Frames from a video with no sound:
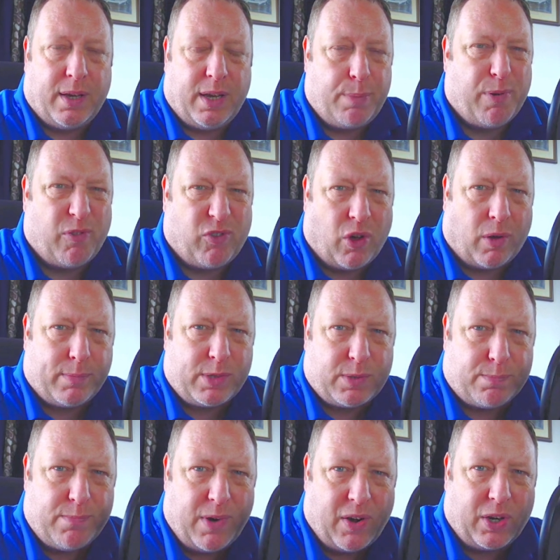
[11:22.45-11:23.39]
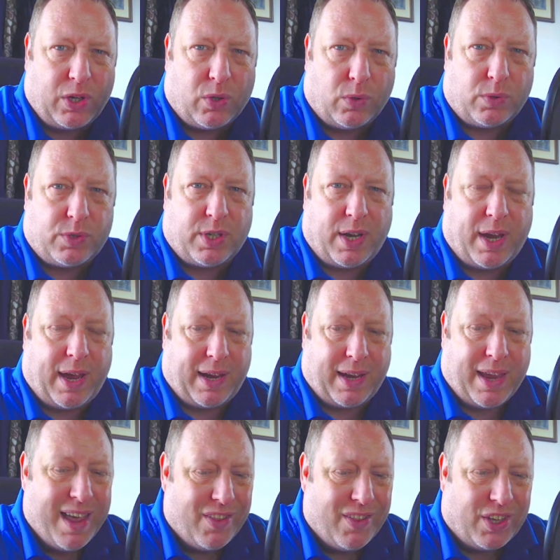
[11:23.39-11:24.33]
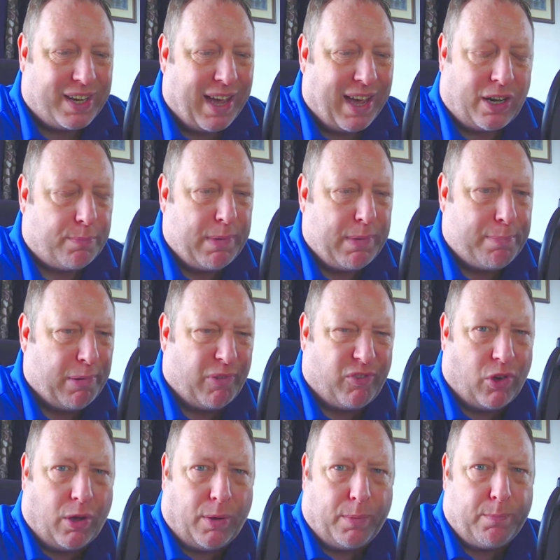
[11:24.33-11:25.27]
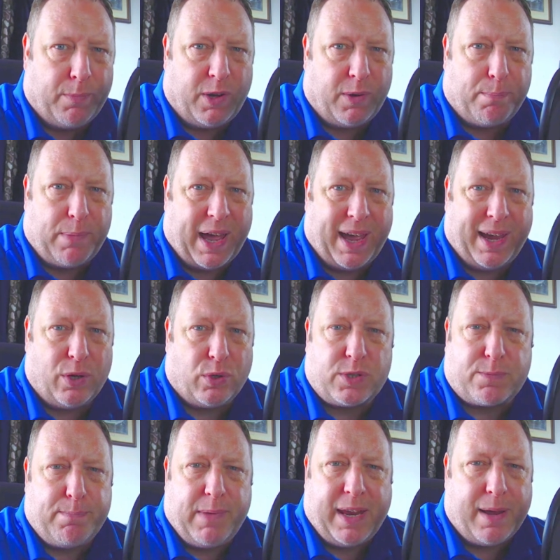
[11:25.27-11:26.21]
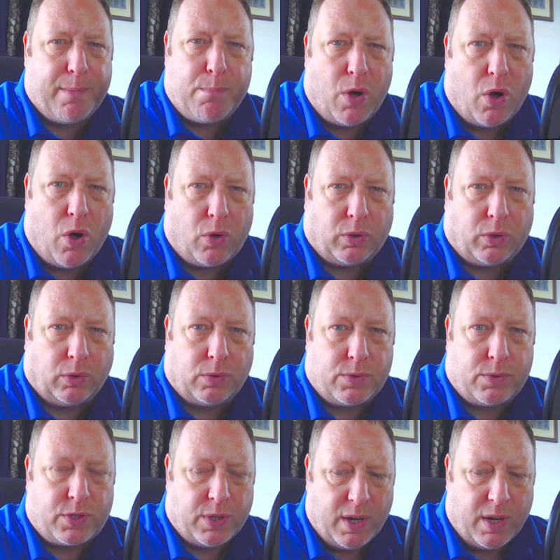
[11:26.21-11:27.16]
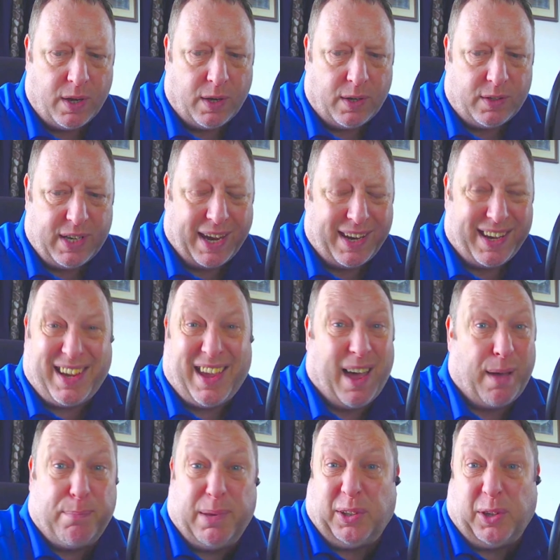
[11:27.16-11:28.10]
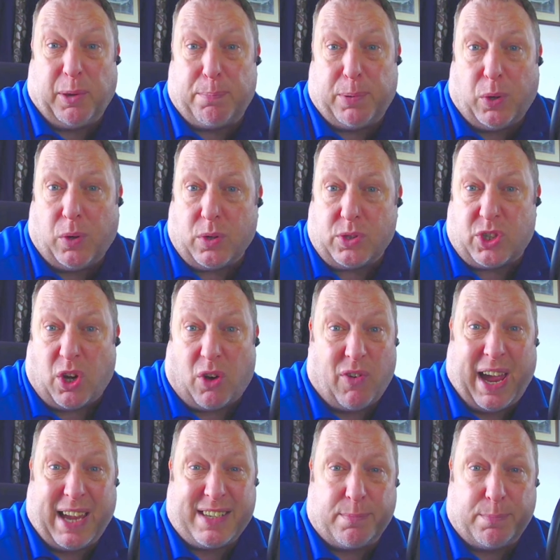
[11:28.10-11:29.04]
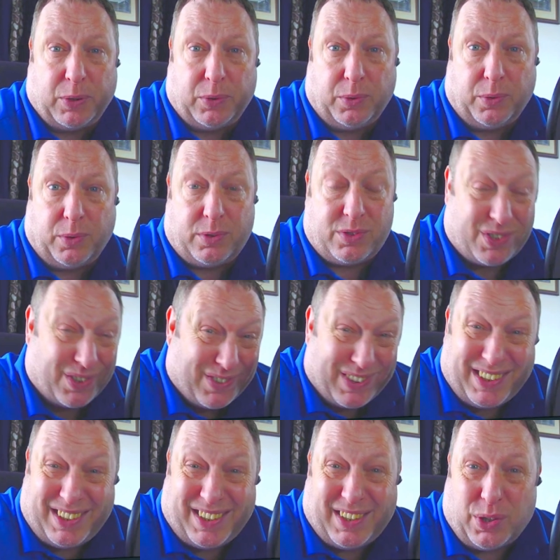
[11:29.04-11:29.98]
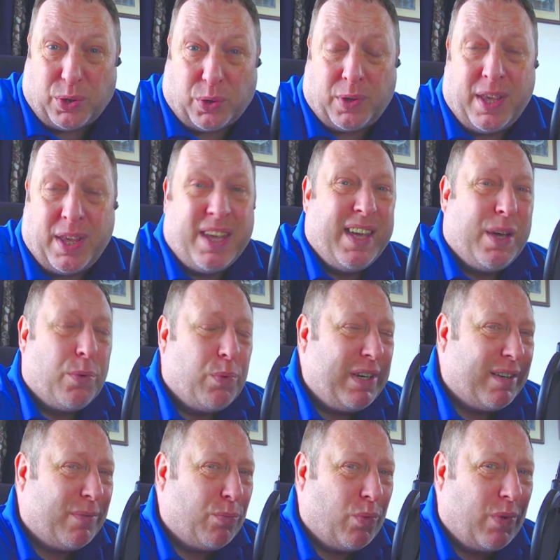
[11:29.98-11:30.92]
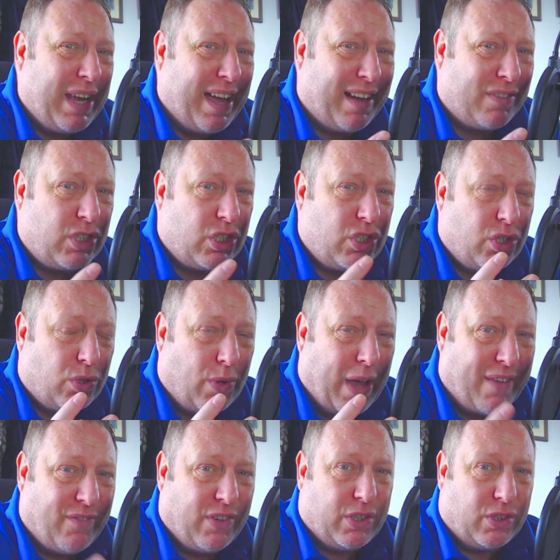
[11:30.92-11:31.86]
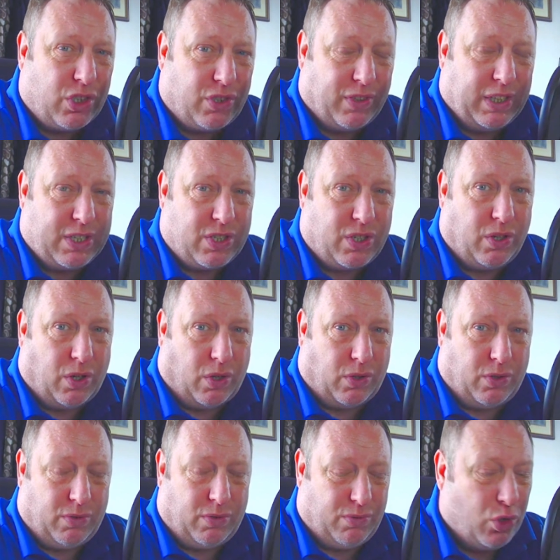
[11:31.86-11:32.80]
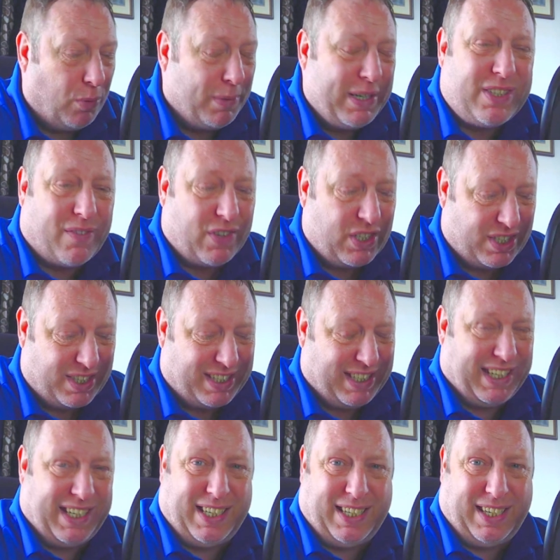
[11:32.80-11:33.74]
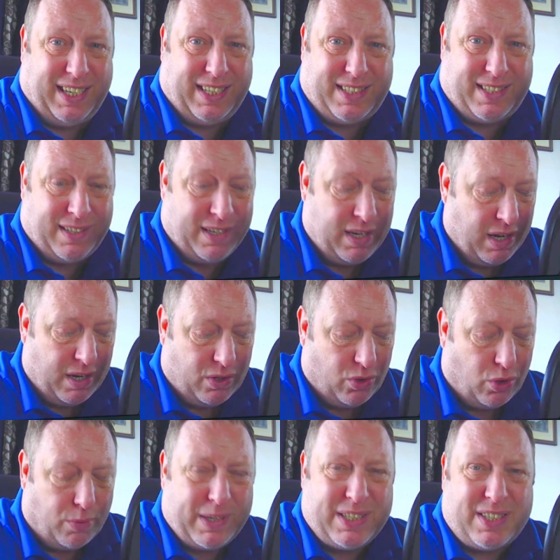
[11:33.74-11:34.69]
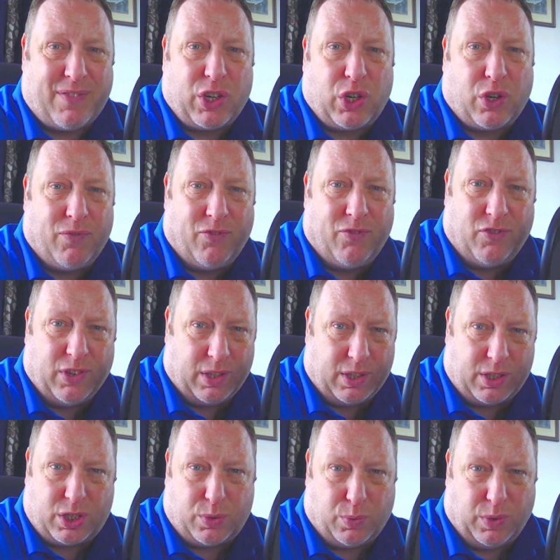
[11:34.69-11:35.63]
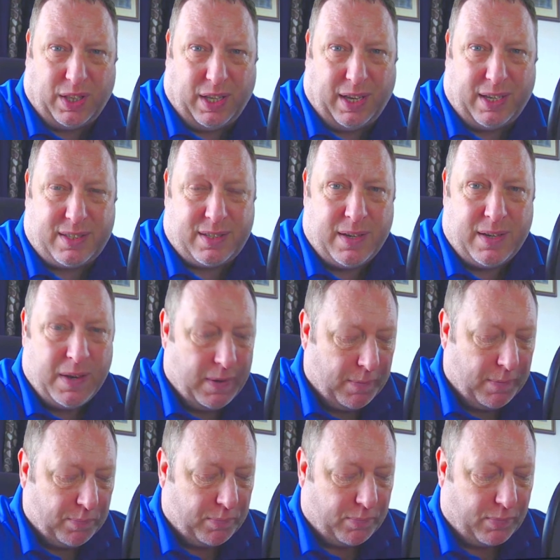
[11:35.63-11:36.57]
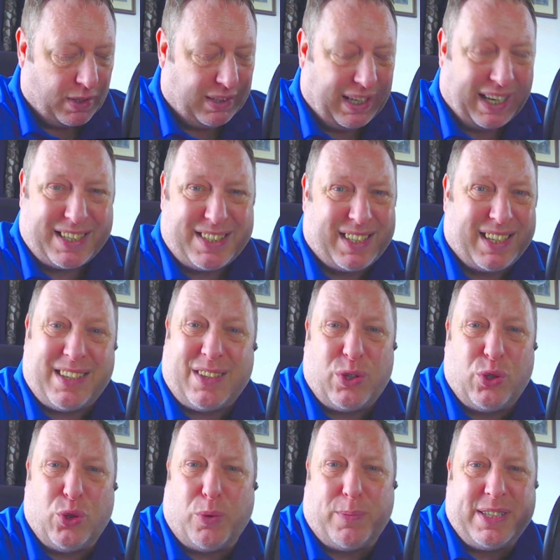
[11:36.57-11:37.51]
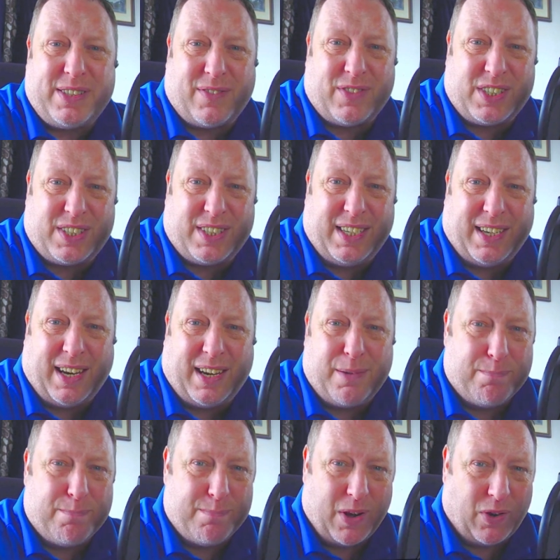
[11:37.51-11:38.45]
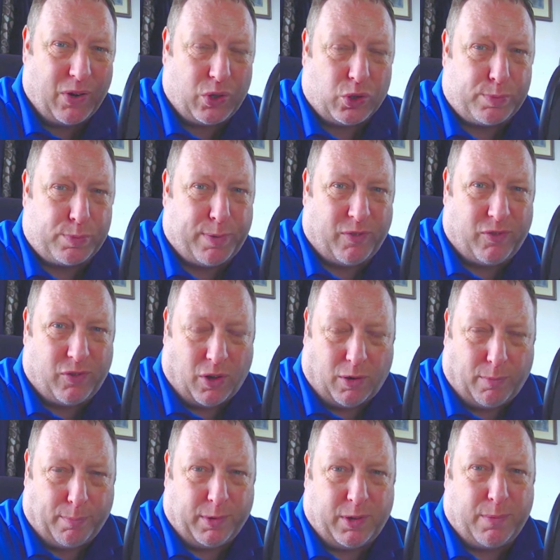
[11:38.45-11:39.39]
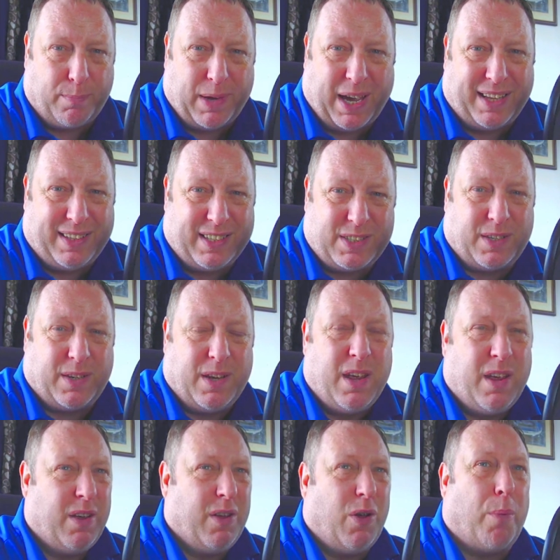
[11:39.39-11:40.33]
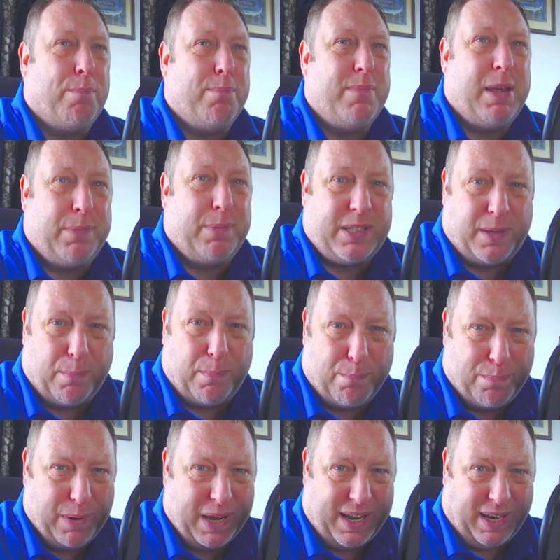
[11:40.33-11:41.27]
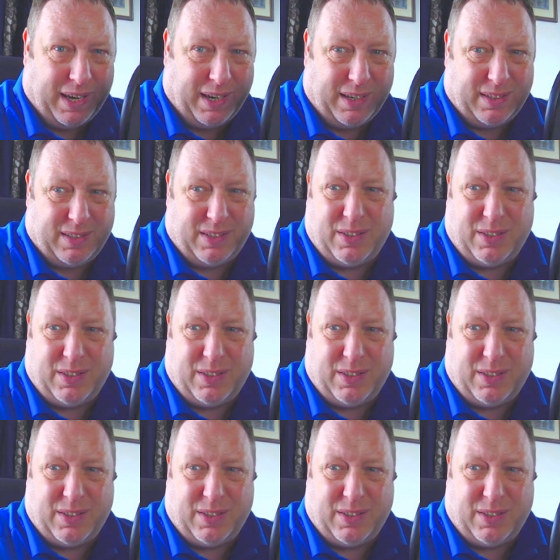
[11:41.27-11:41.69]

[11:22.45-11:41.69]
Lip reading: He performs miracles that cannot be performed by us mere mortals. Yet he can't build a boat or write a book. So, we have to show evidence for this God. Nobody's ever seen it. Nobody's ever conversed with it. Like I said, nobody's ever seen any miracles performed by this omnipotent being.